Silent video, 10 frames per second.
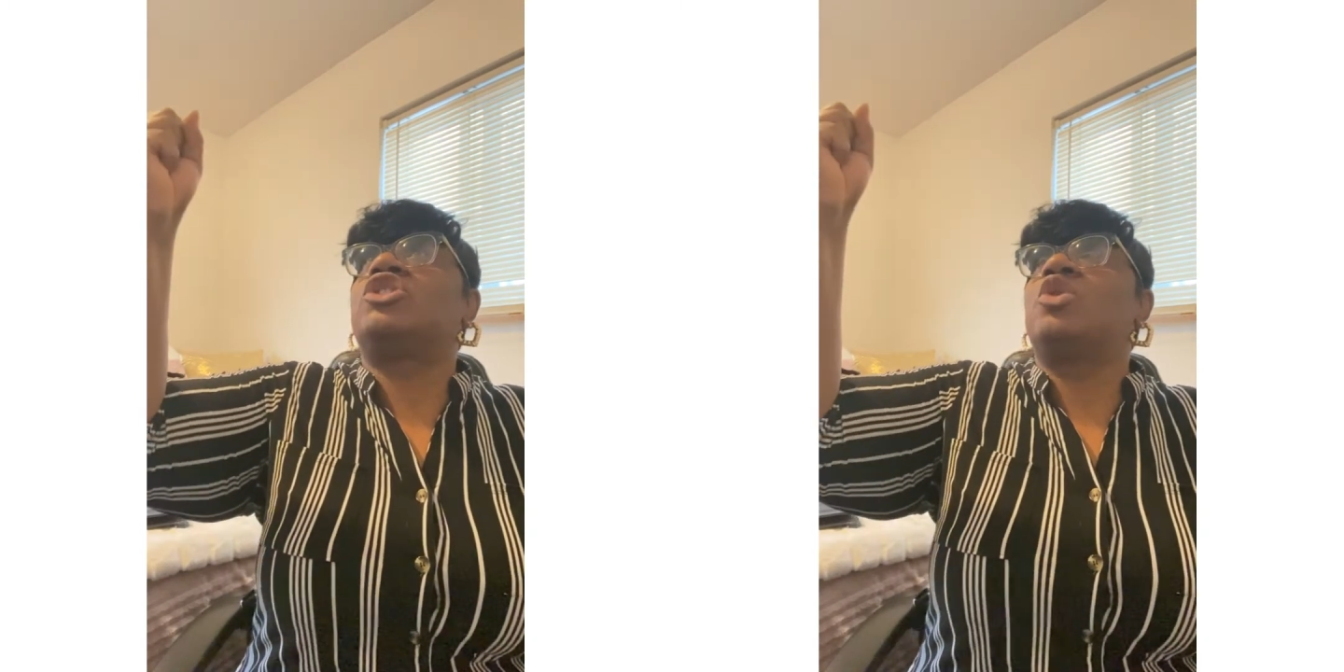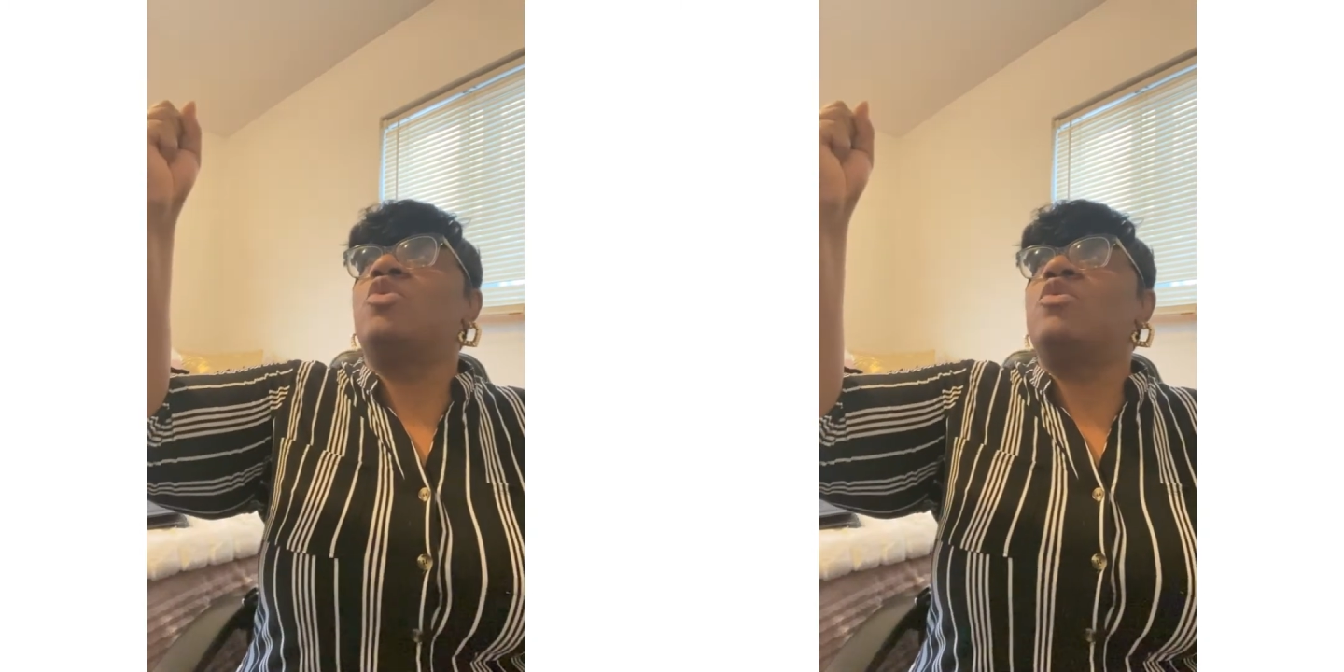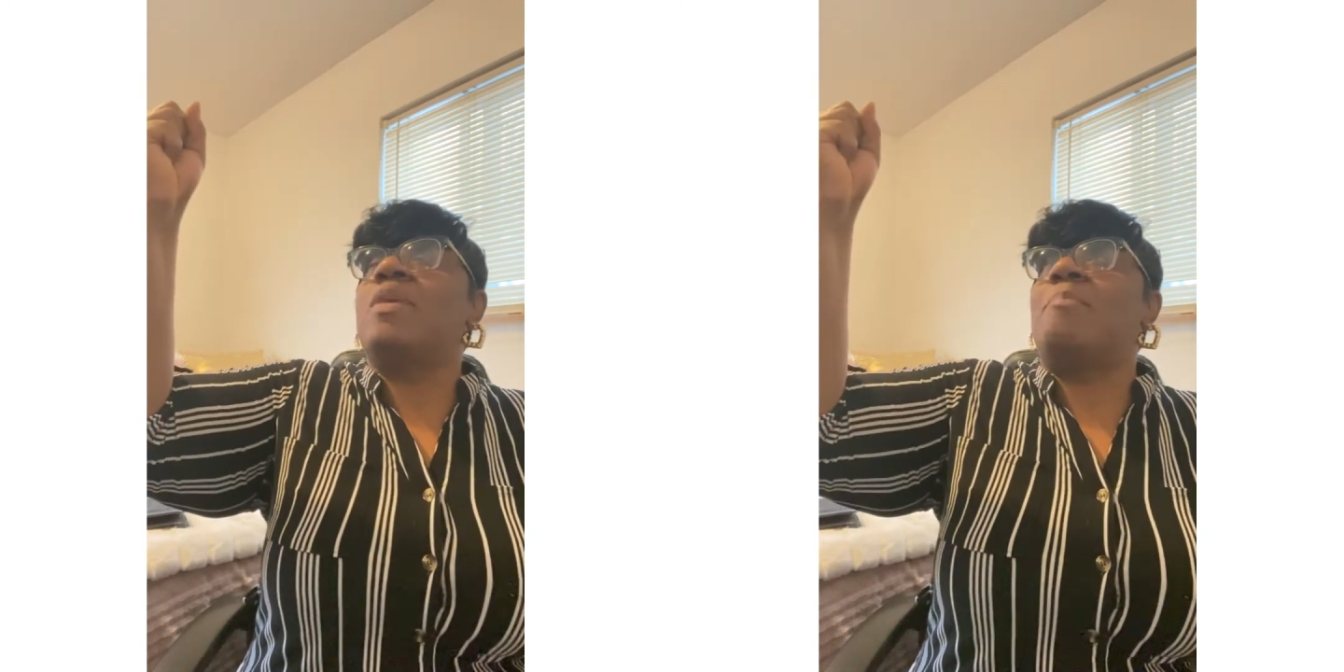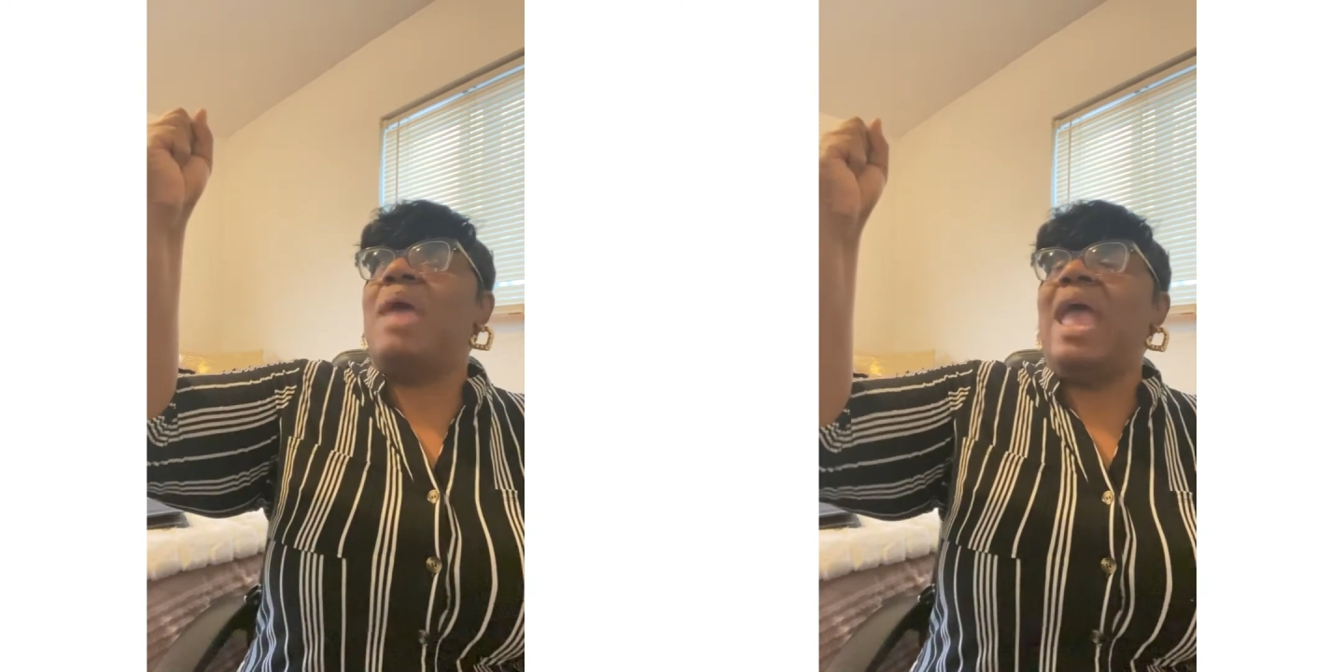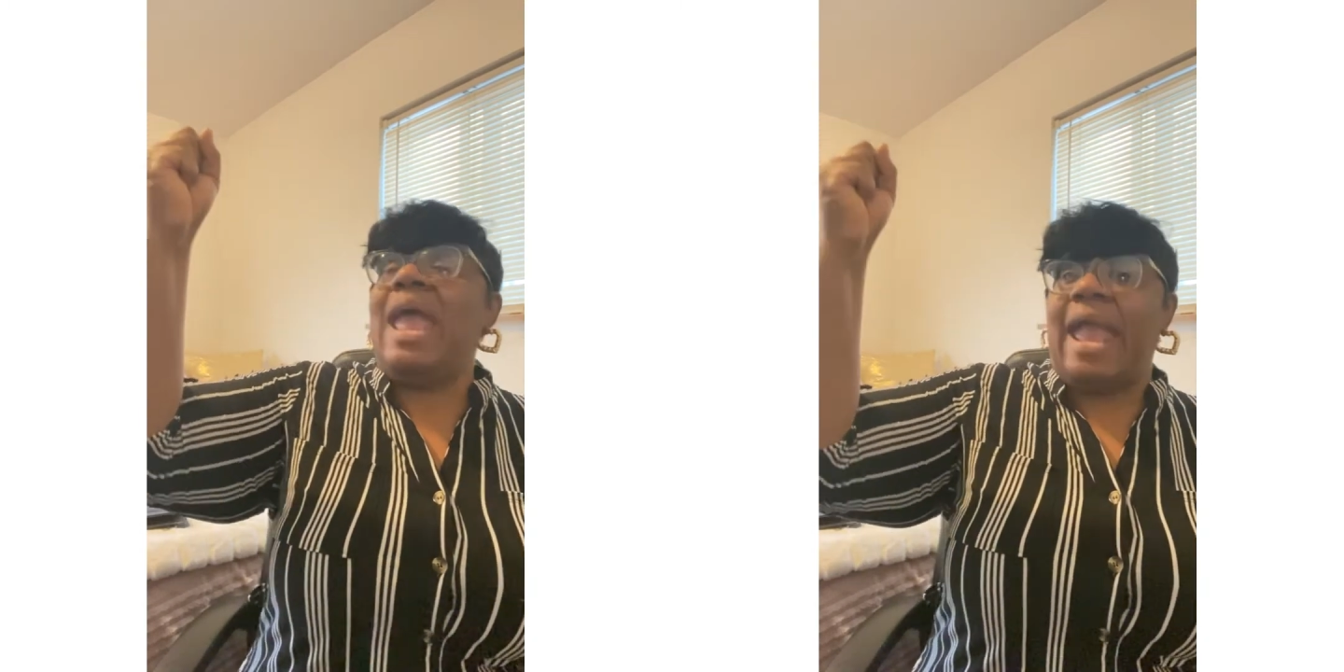to the
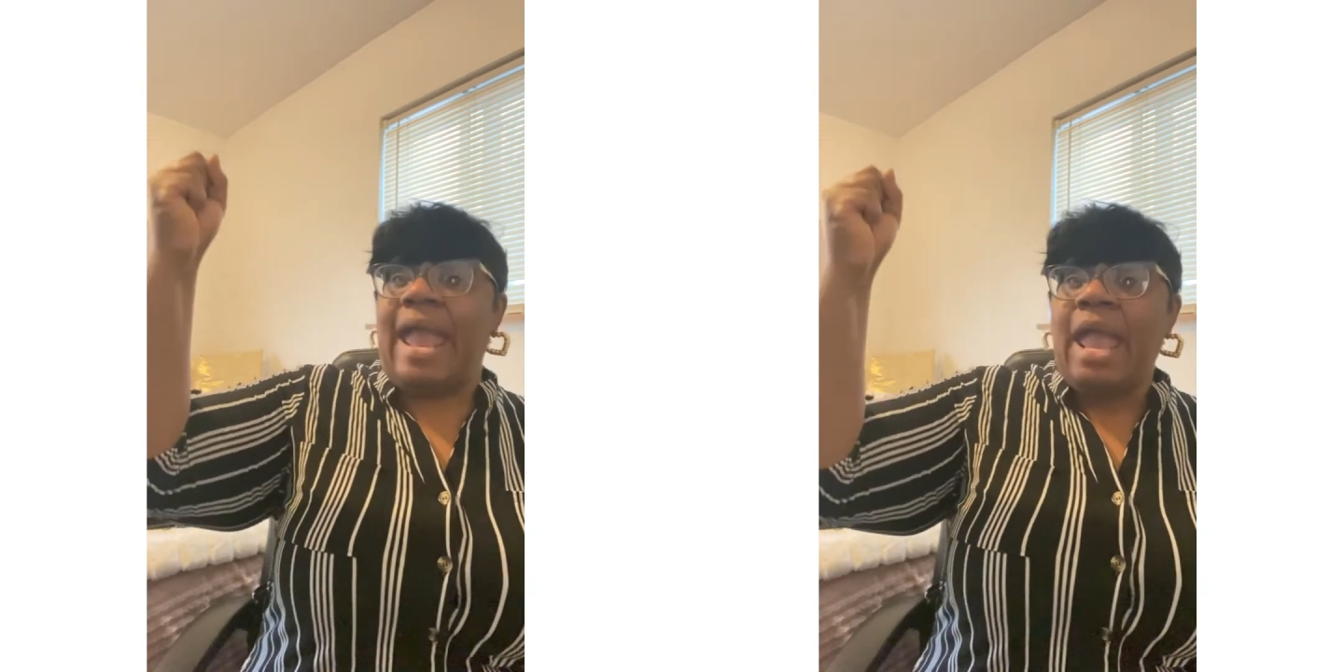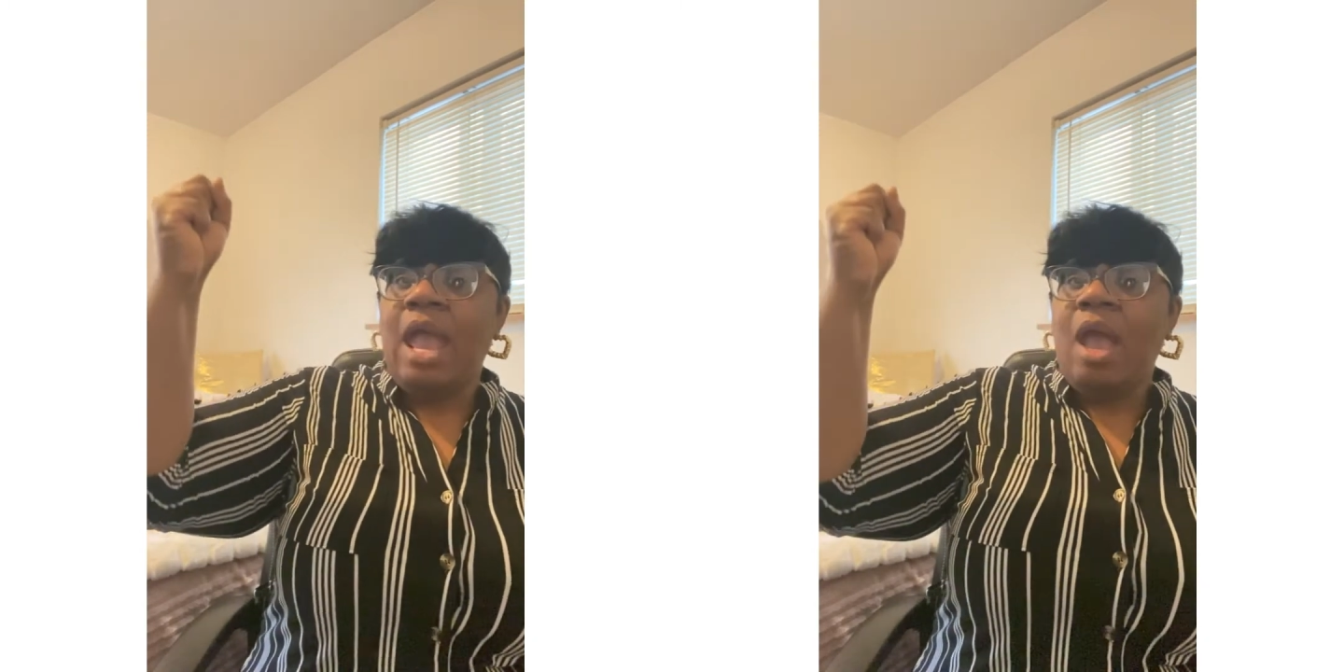bag,